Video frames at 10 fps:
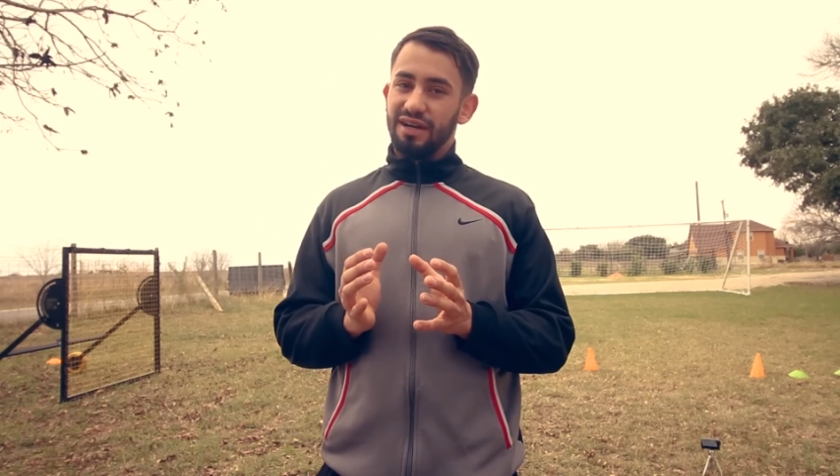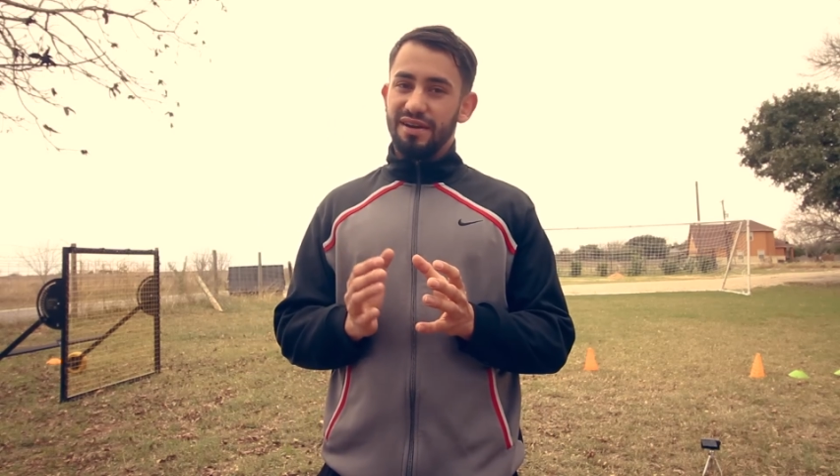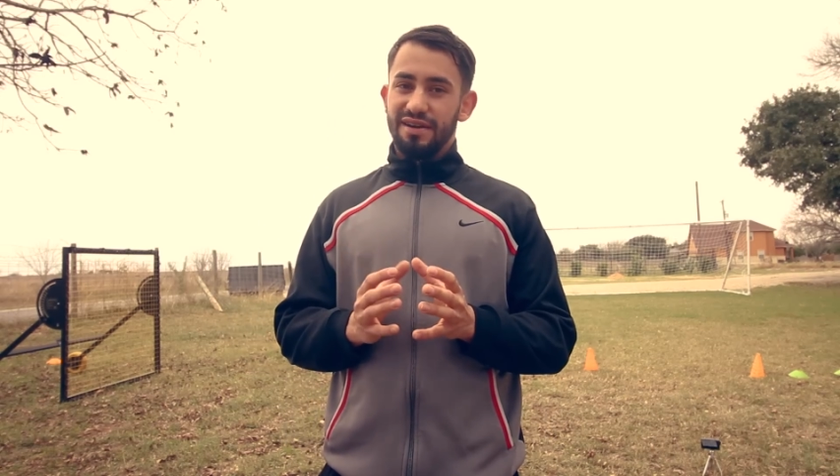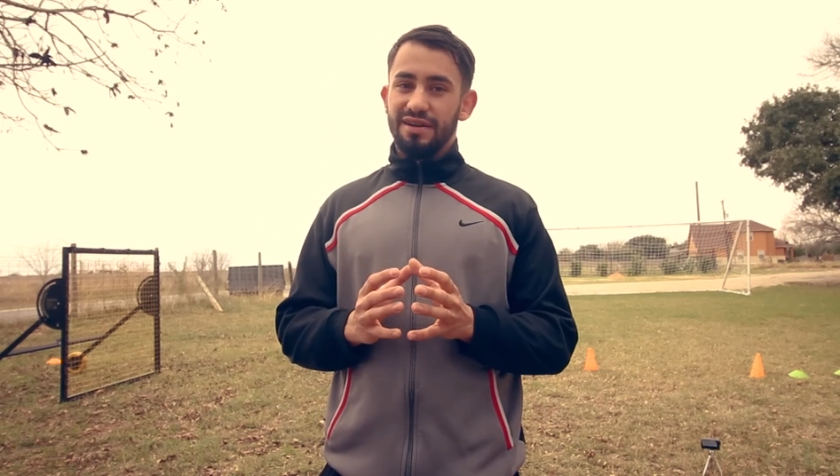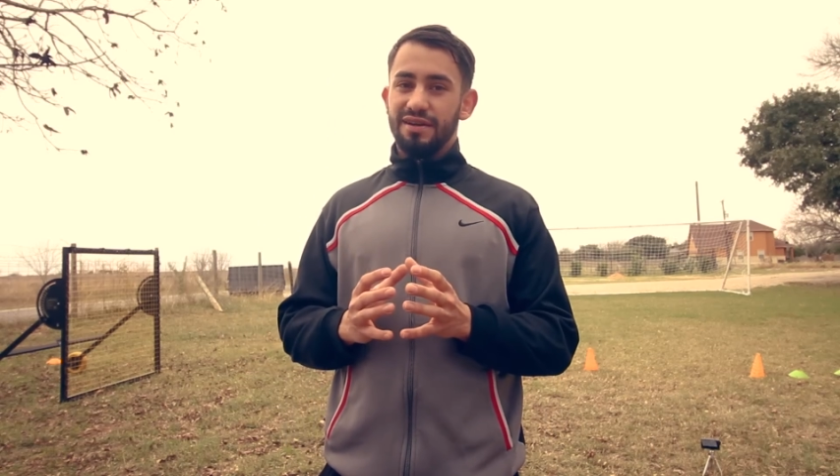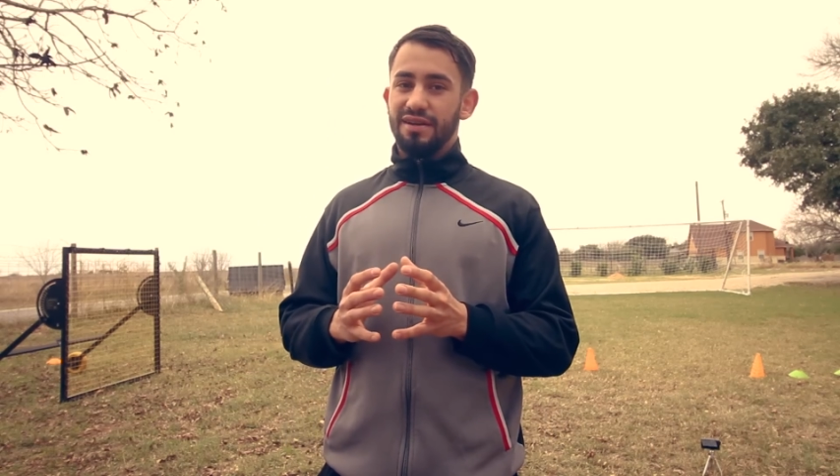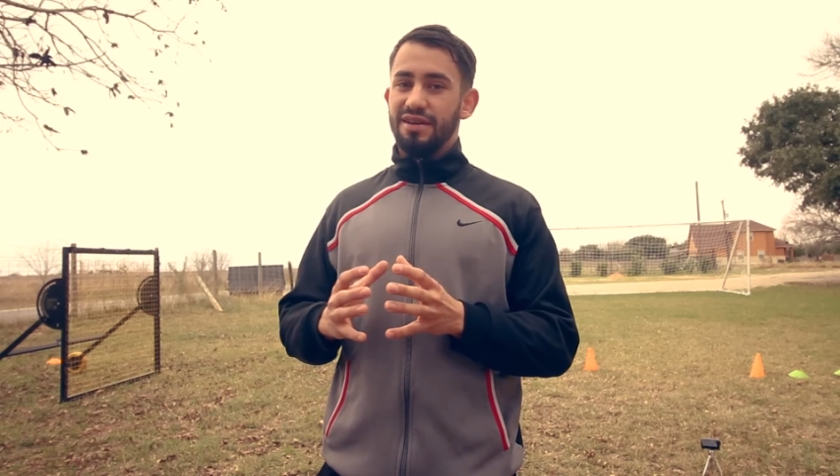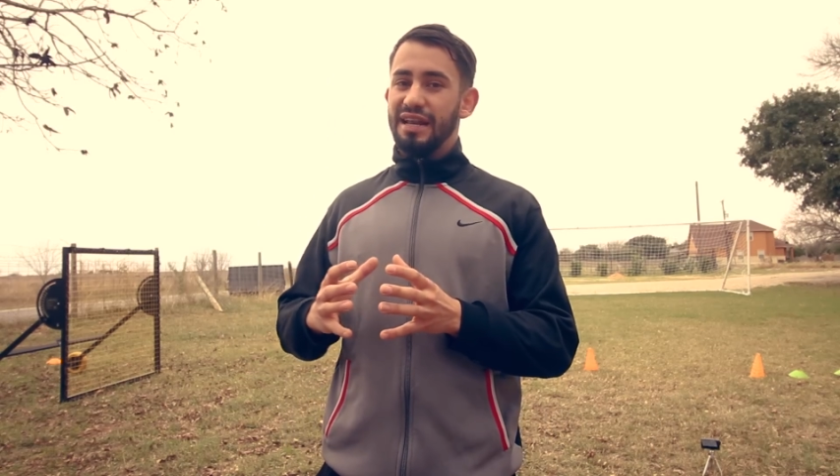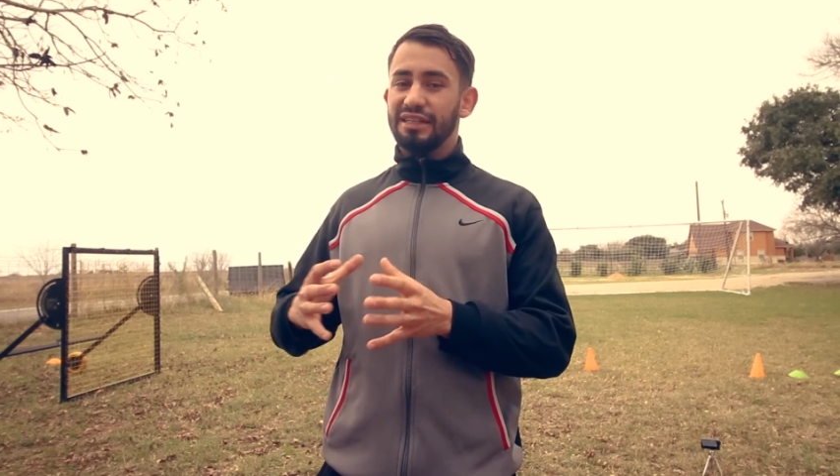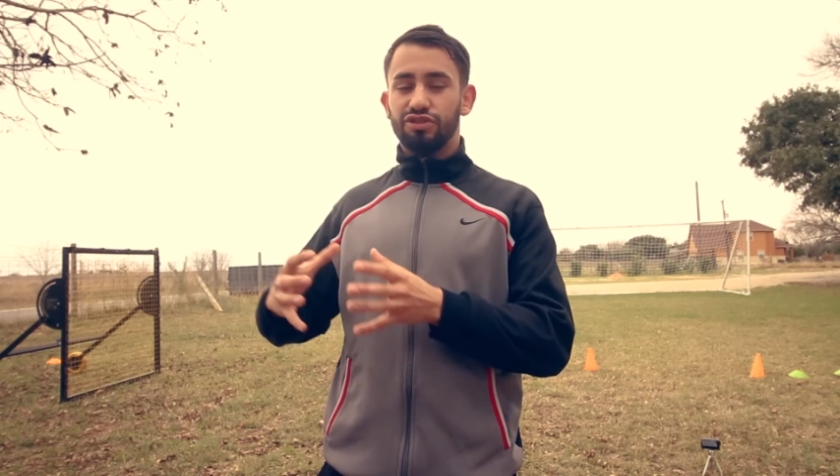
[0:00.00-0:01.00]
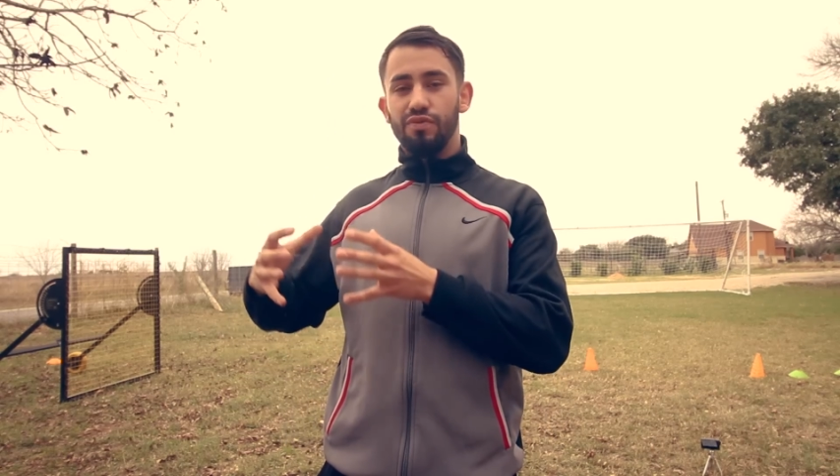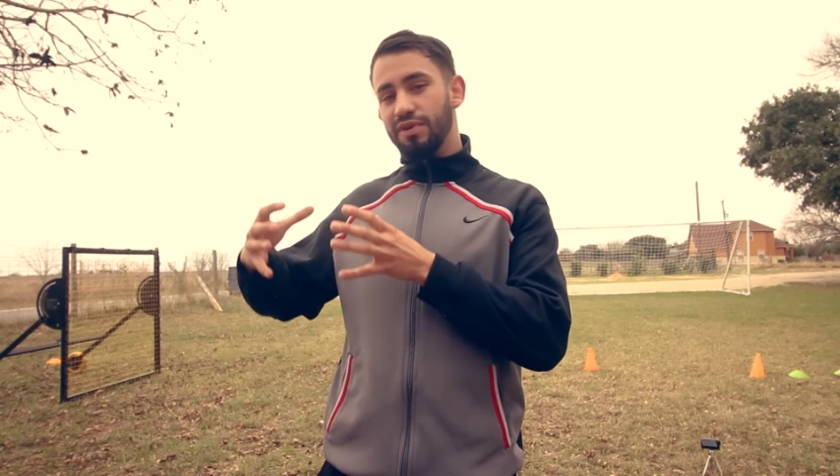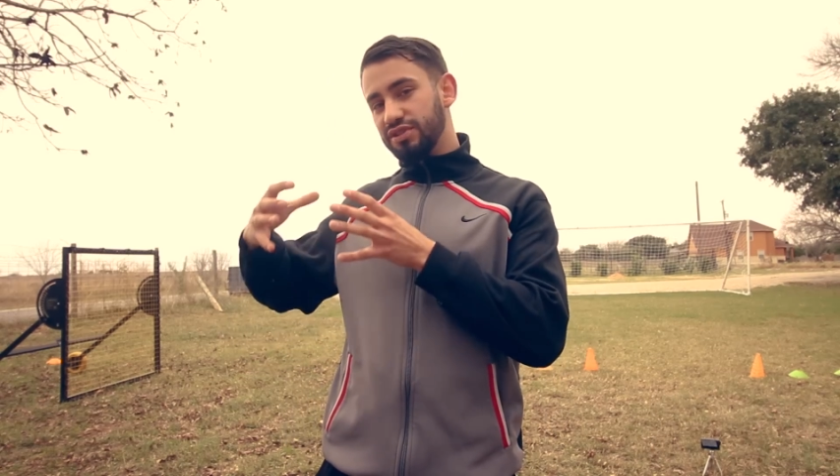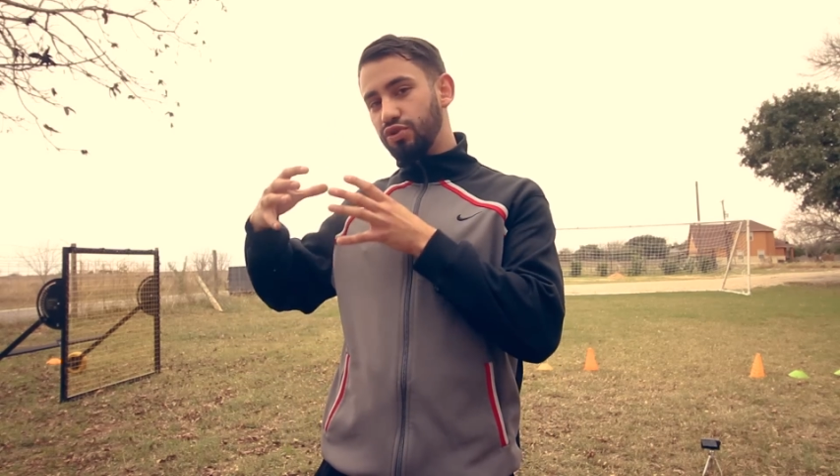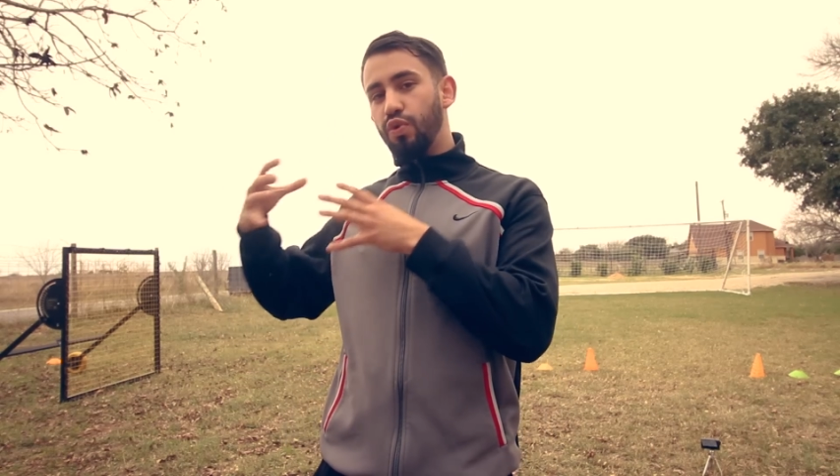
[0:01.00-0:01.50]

on not so much